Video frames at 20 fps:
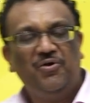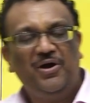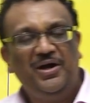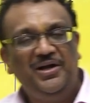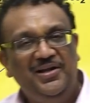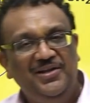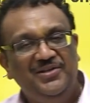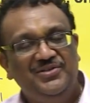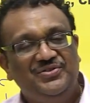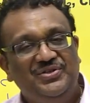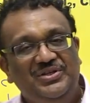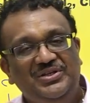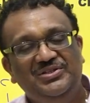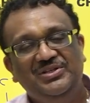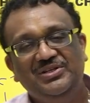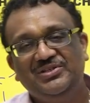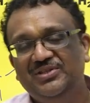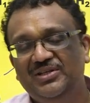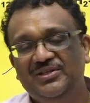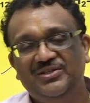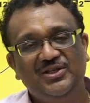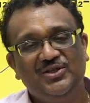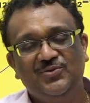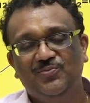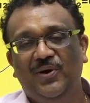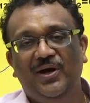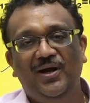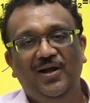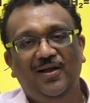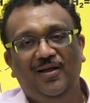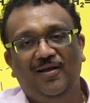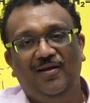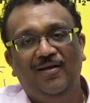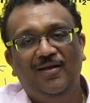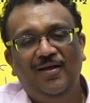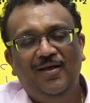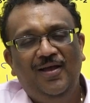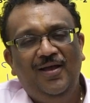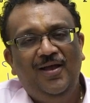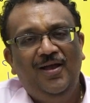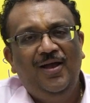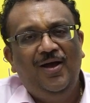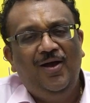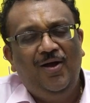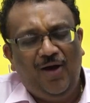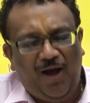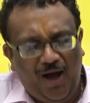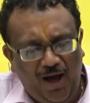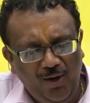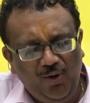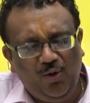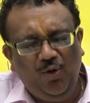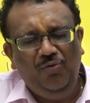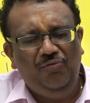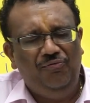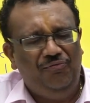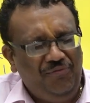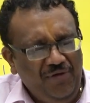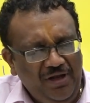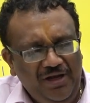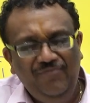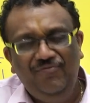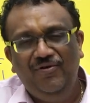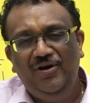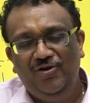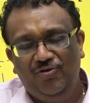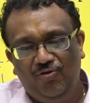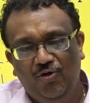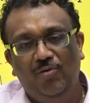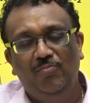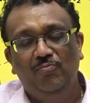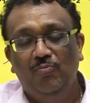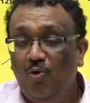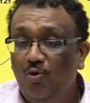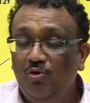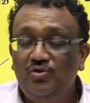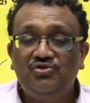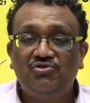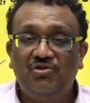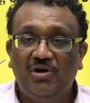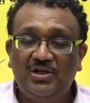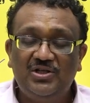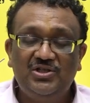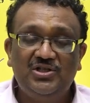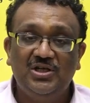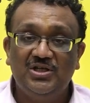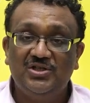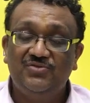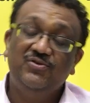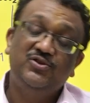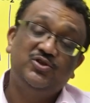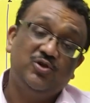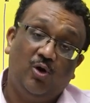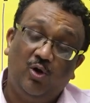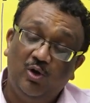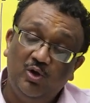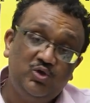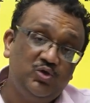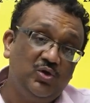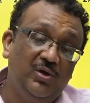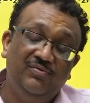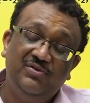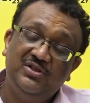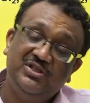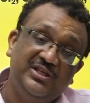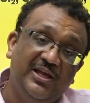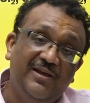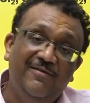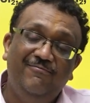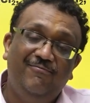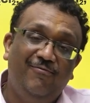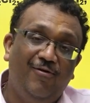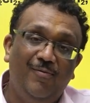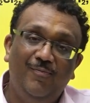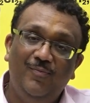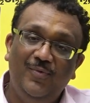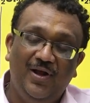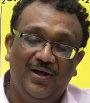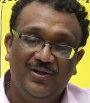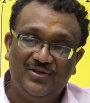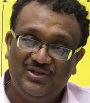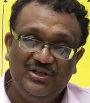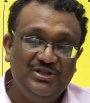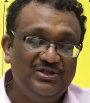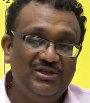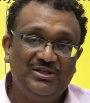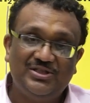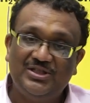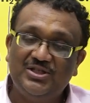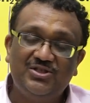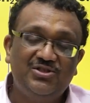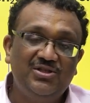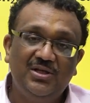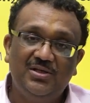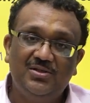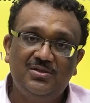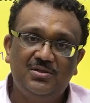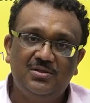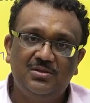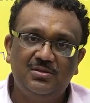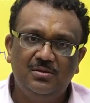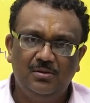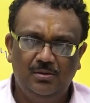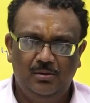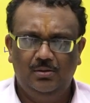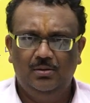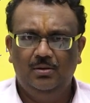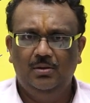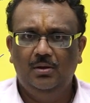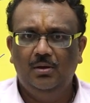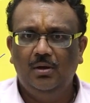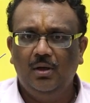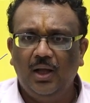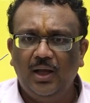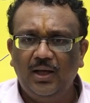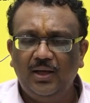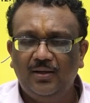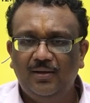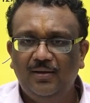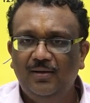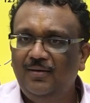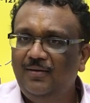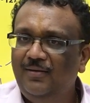writing C6H6, my dear, I could very well draw more structures which also have the same formula C6H6. Like